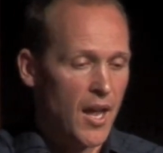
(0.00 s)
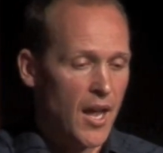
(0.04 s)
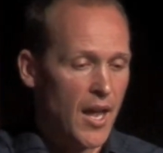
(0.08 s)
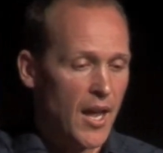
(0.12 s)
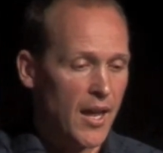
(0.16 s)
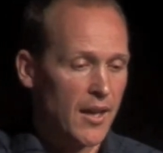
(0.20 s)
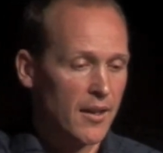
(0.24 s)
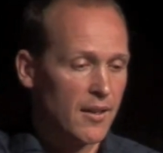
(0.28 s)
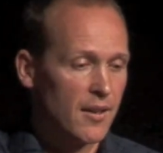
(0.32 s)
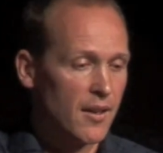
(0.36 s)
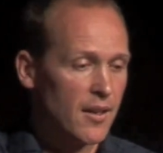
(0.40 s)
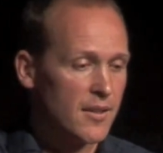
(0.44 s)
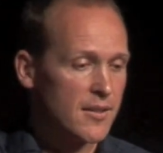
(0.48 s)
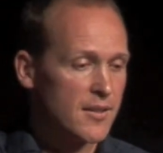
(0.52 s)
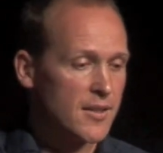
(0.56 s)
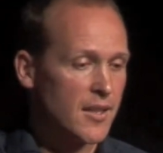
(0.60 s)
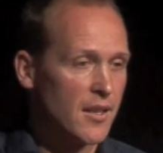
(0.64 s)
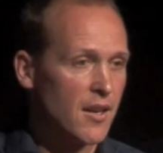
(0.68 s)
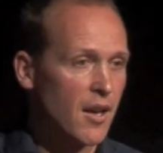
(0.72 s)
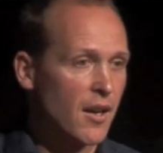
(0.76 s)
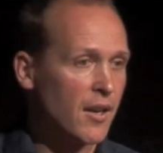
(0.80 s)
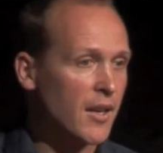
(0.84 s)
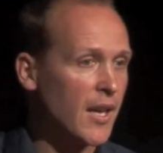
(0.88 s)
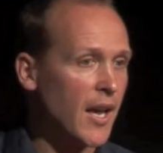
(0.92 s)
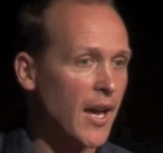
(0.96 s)
And I
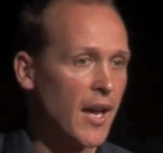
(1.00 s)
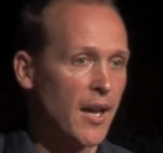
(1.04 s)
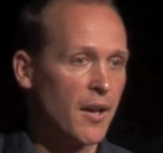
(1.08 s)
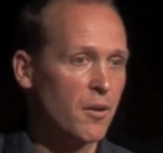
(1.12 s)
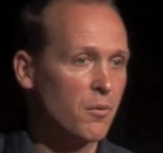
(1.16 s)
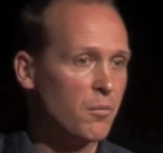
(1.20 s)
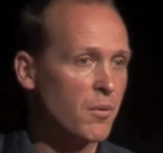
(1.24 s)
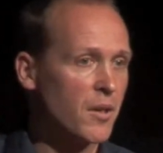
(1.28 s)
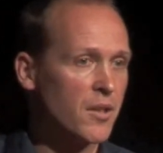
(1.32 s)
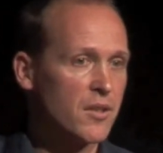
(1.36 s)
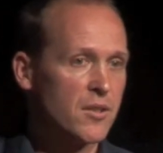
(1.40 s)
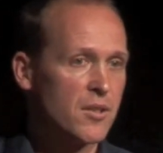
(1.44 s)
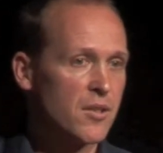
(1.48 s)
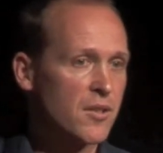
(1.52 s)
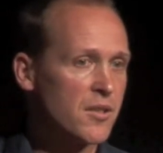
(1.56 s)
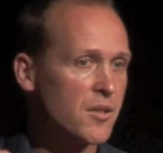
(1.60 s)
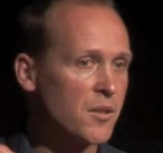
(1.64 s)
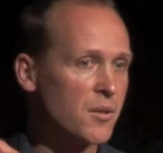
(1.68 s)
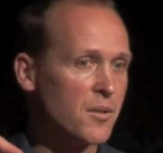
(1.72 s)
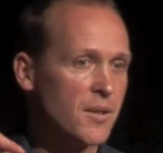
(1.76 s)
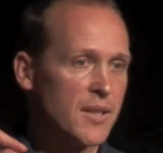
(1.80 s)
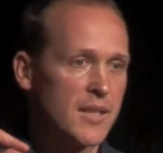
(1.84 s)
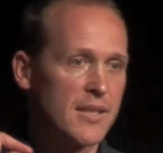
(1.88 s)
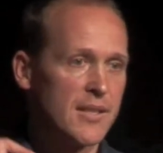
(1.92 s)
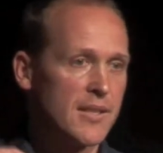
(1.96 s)
said, okay, we're just
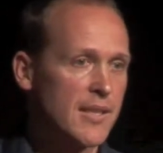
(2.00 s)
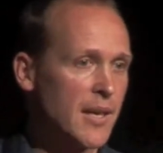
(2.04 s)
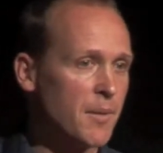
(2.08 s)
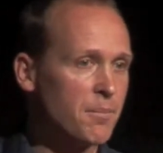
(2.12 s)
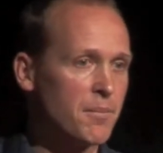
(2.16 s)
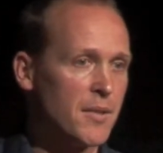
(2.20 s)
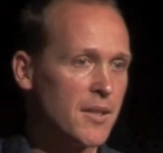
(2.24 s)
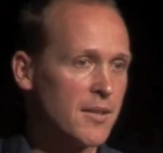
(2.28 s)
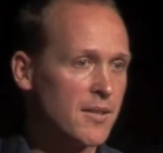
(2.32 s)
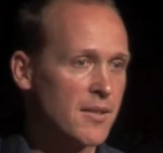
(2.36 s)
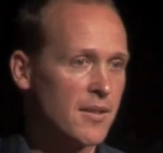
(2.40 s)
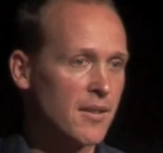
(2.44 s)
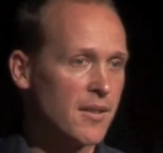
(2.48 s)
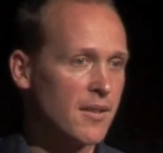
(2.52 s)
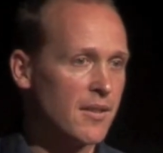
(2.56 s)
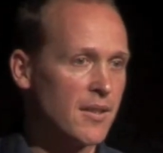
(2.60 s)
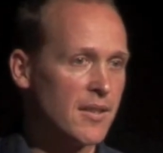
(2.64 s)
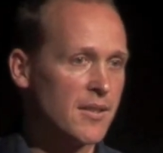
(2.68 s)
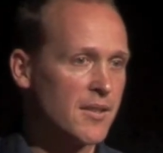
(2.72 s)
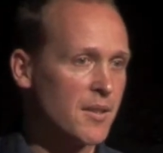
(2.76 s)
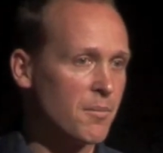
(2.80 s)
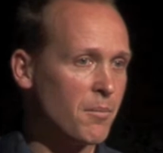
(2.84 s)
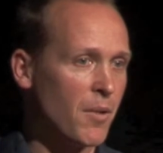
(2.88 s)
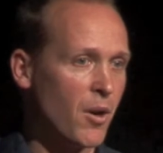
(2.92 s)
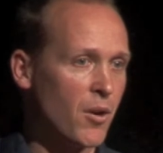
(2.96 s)
going to accept
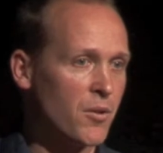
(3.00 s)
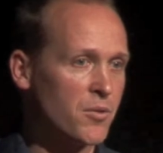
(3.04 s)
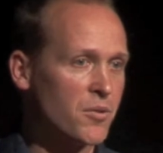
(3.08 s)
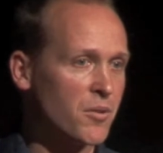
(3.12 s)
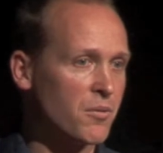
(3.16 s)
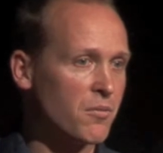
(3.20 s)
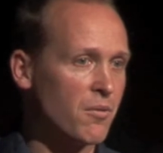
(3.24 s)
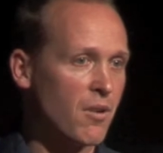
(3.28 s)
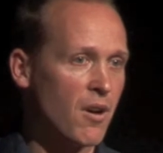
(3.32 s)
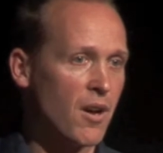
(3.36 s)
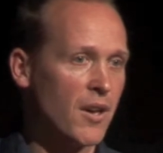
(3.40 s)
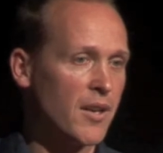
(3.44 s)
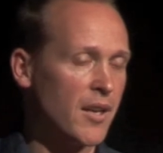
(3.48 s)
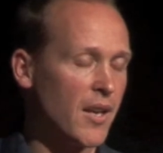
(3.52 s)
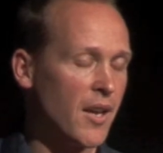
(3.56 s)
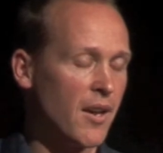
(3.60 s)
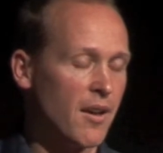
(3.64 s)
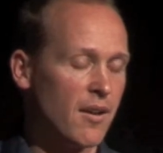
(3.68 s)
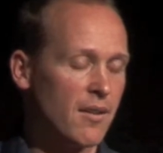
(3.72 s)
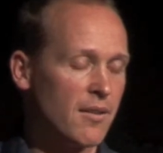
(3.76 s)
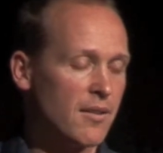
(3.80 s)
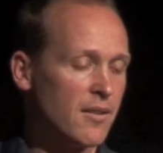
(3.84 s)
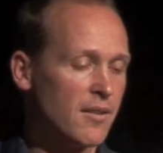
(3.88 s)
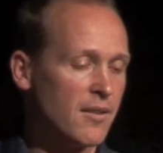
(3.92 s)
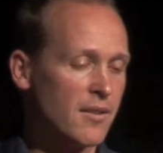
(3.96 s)
this emotion right
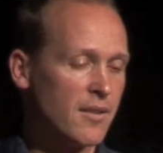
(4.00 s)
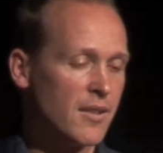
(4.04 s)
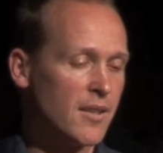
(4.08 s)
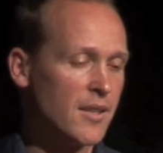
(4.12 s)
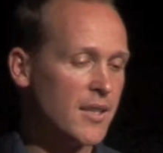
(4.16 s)
now.